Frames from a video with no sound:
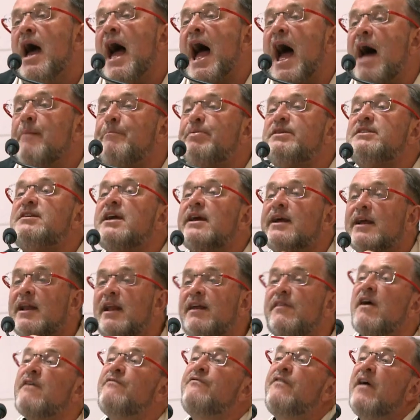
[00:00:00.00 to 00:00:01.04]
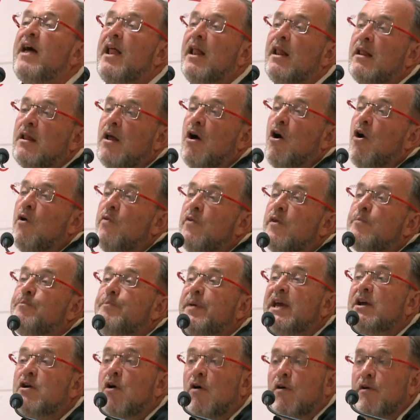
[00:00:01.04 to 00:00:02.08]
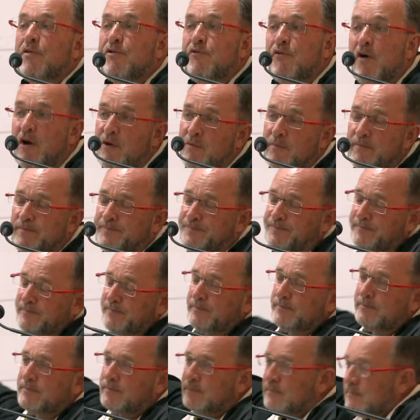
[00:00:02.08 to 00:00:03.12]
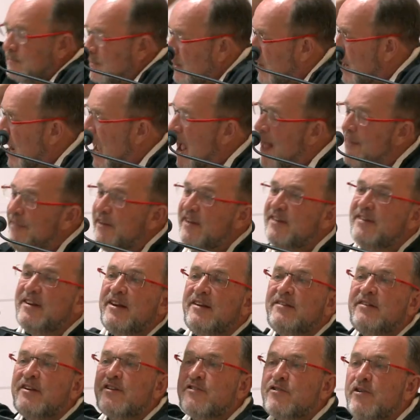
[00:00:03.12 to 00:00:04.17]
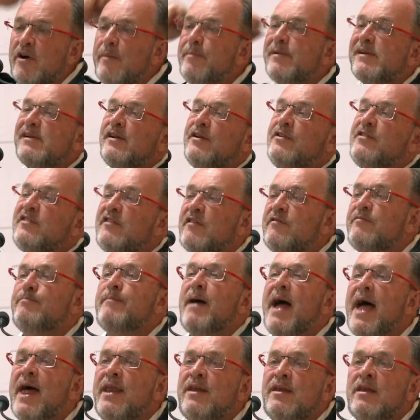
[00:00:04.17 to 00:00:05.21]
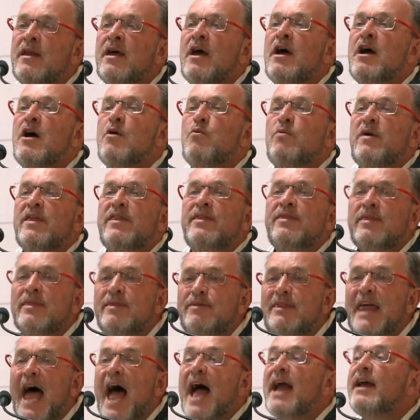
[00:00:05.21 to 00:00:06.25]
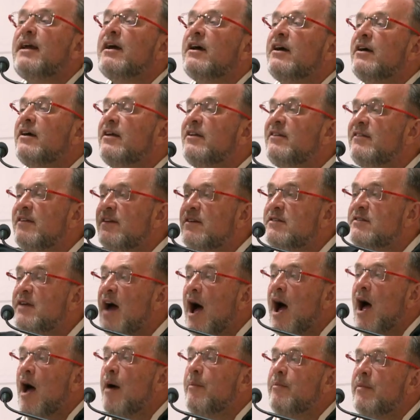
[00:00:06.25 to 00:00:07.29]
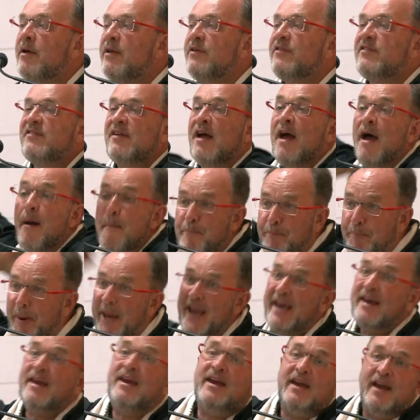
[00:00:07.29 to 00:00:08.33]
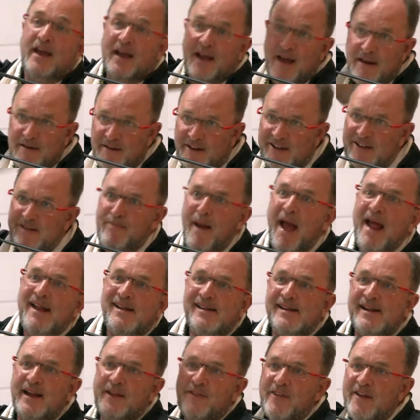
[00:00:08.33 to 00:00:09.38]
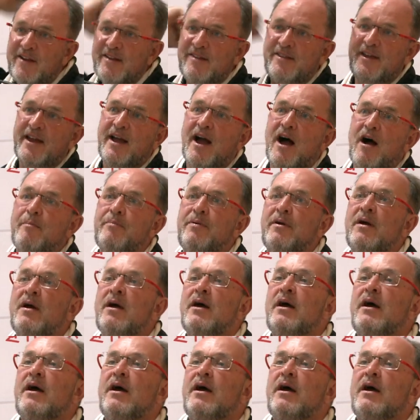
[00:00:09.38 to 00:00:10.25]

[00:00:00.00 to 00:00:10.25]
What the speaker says: and particularly they fell on the peacock throne. And there's these descriptions of men with daggers and diamonds picking and smashing this thing up